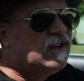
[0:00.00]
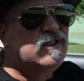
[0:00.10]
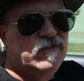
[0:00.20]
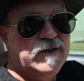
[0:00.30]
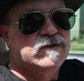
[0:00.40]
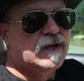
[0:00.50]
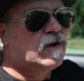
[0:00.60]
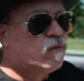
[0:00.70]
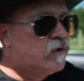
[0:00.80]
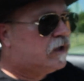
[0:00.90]
It just feels like
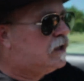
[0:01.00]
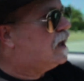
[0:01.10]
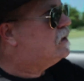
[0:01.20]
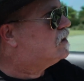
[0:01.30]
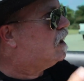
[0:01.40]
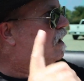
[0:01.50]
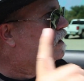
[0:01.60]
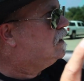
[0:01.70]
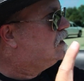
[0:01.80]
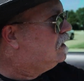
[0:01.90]
a really nice car.
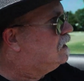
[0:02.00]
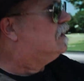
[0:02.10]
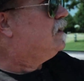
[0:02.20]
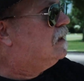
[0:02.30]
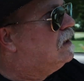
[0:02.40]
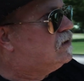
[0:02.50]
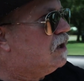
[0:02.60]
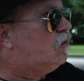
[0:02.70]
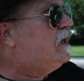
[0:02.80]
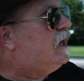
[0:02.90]

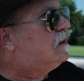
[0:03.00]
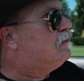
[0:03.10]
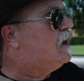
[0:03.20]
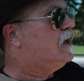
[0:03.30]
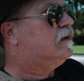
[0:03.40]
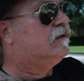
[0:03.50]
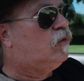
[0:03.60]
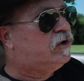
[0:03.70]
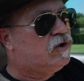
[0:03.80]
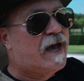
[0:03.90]
Until we hit the button.
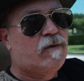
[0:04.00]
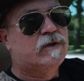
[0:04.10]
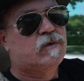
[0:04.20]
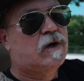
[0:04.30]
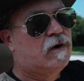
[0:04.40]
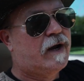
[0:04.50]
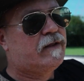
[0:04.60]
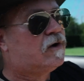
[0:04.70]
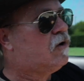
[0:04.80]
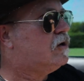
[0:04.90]
We'll do that once we go
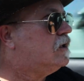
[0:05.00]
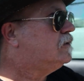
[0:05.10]
around the corner.